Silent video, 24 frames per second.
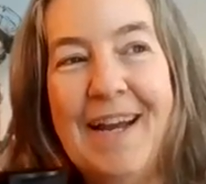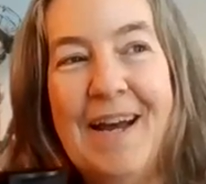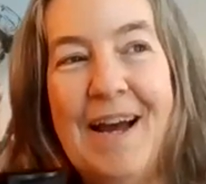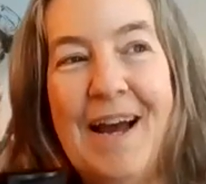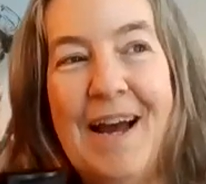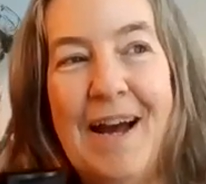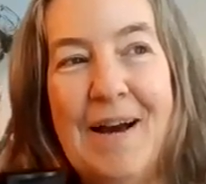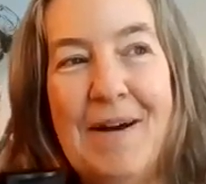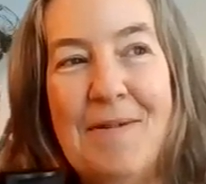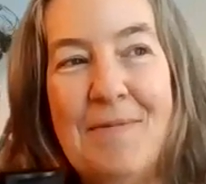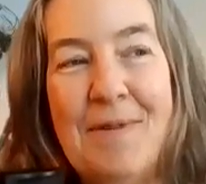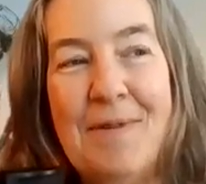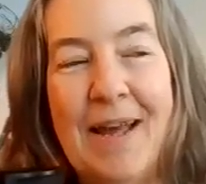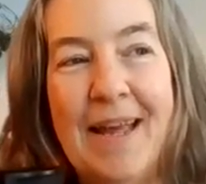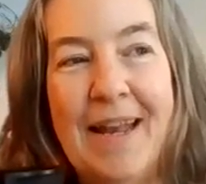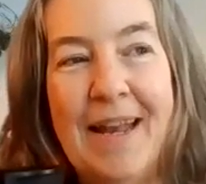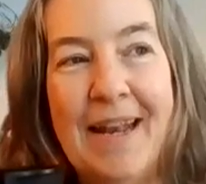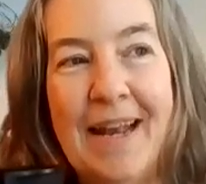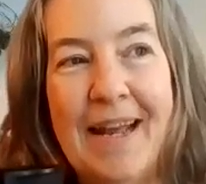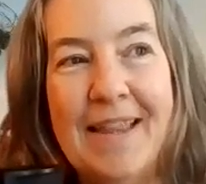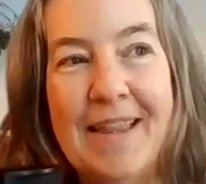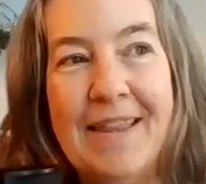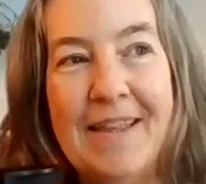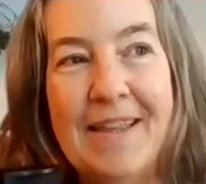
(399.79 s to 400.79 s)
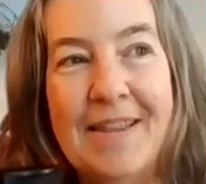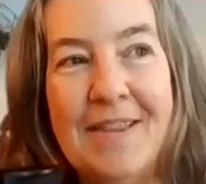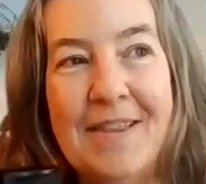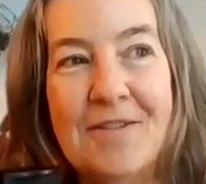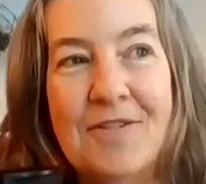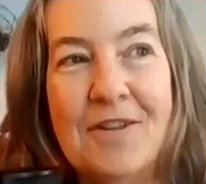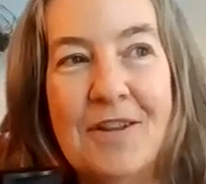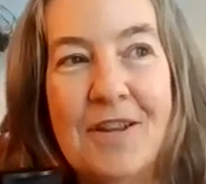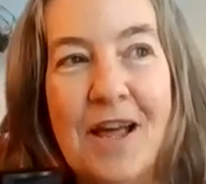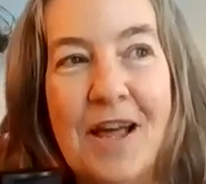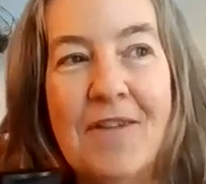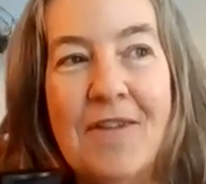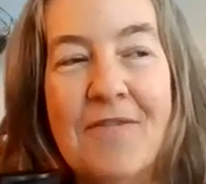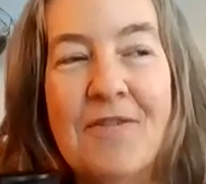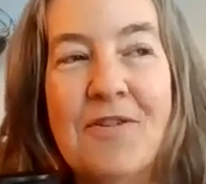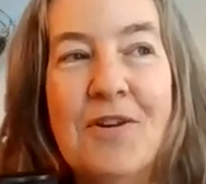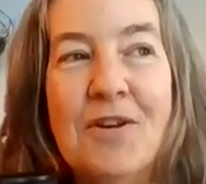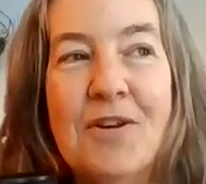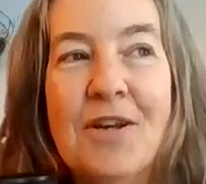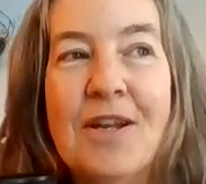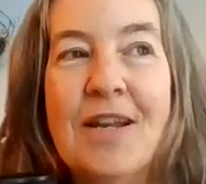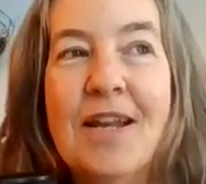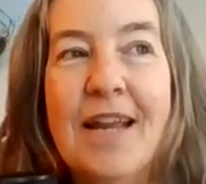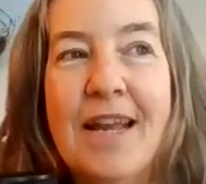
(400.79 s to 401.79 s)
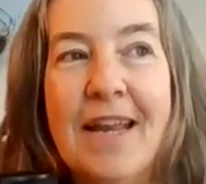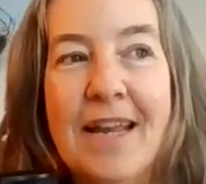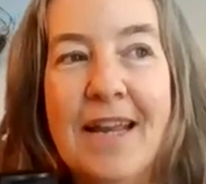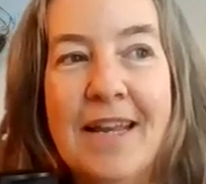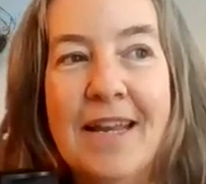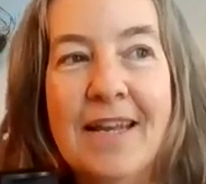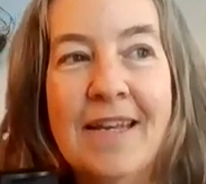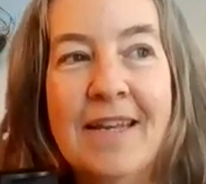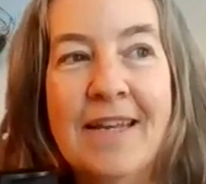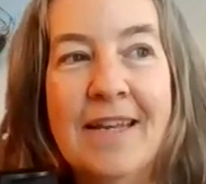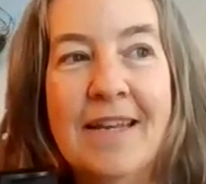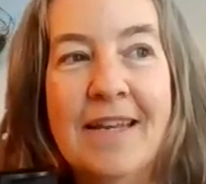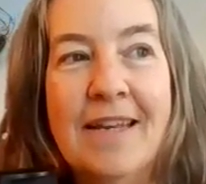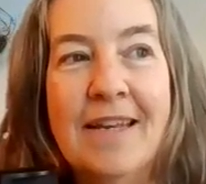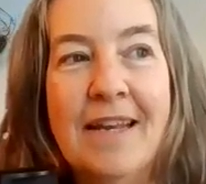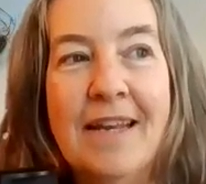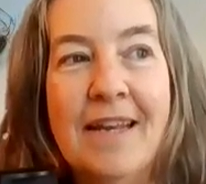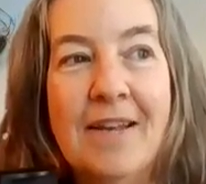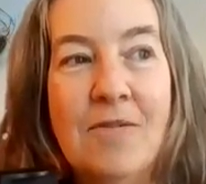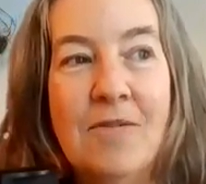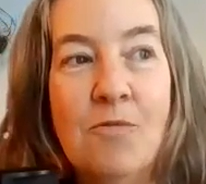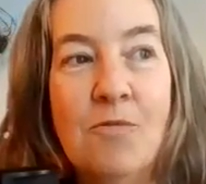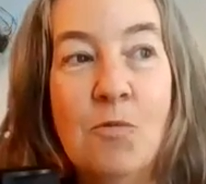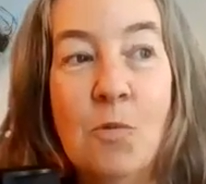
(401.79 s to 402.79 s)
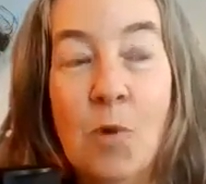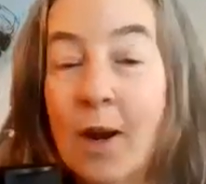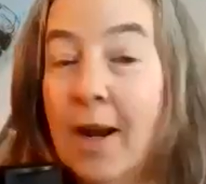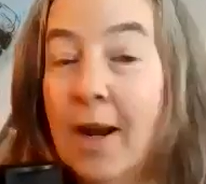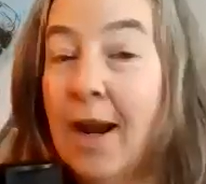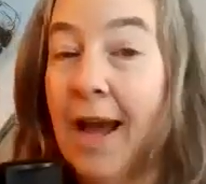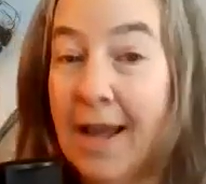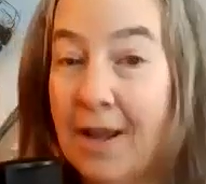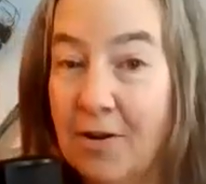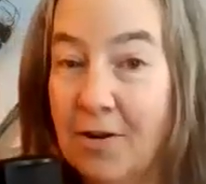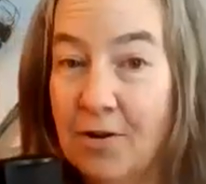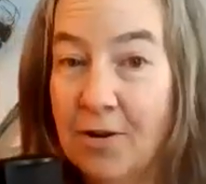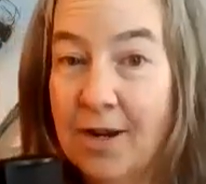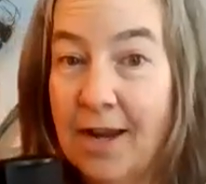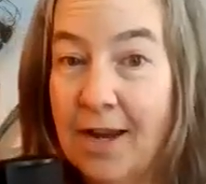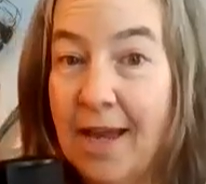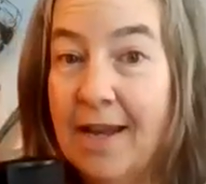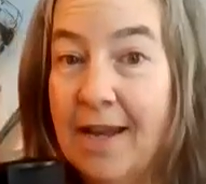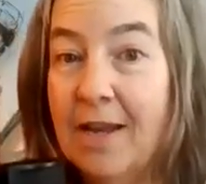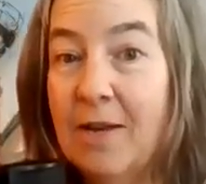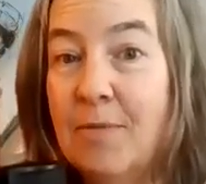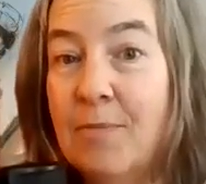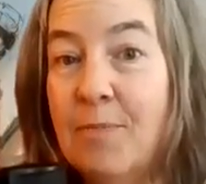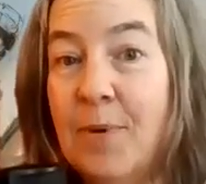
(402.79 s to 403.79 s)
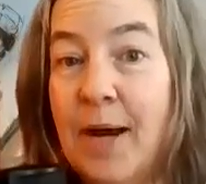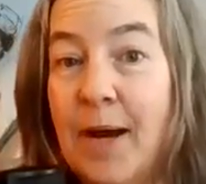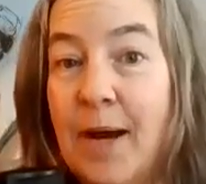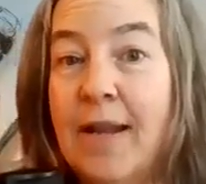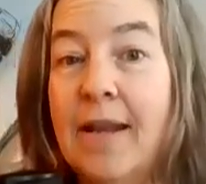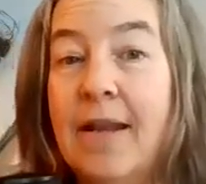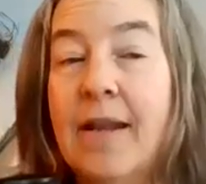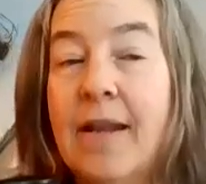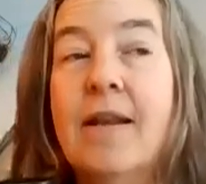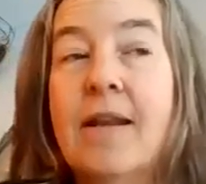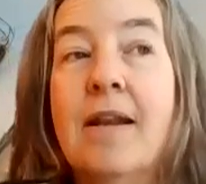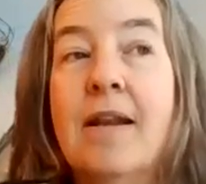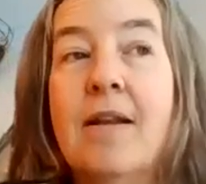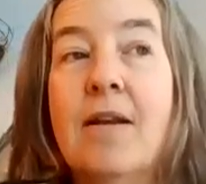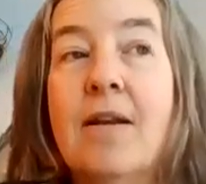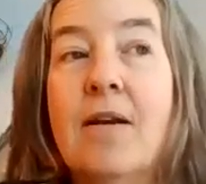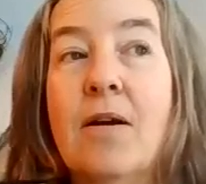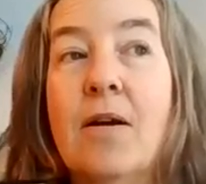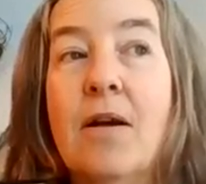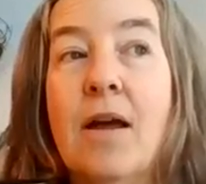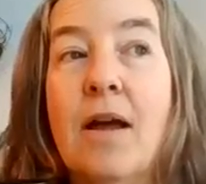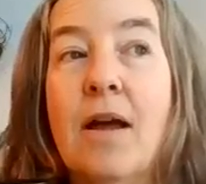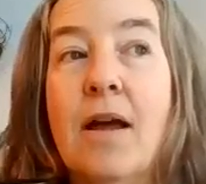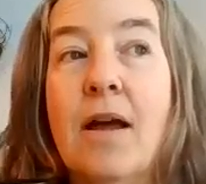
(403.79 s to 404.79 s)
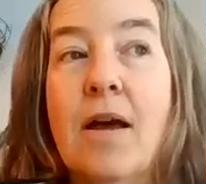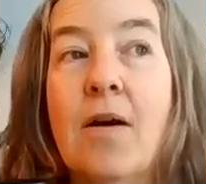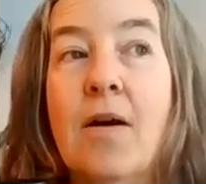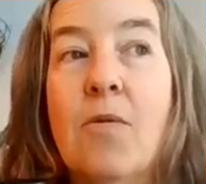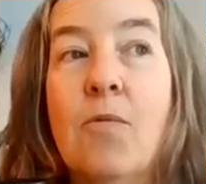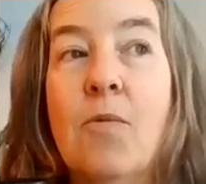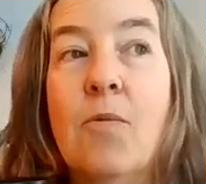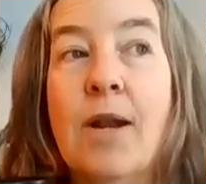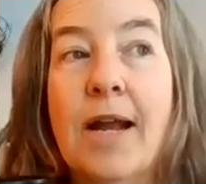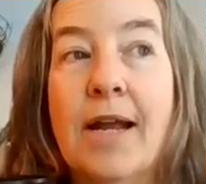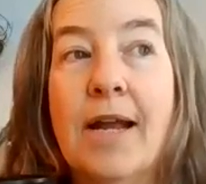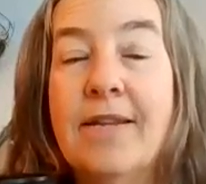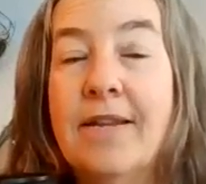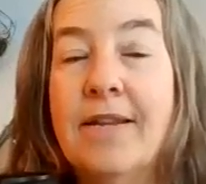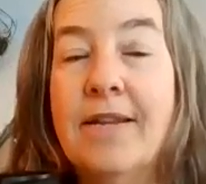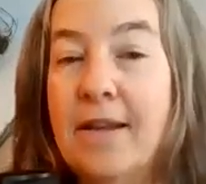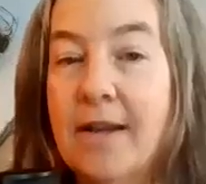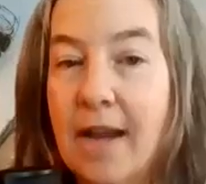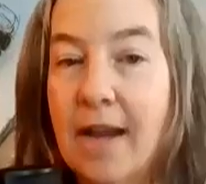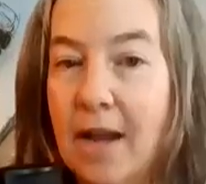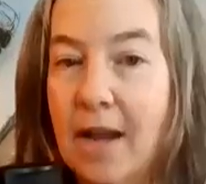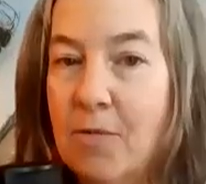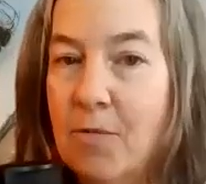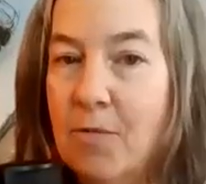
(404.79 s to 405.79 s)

And I think there's a lot of good in what I created, but when I did it, I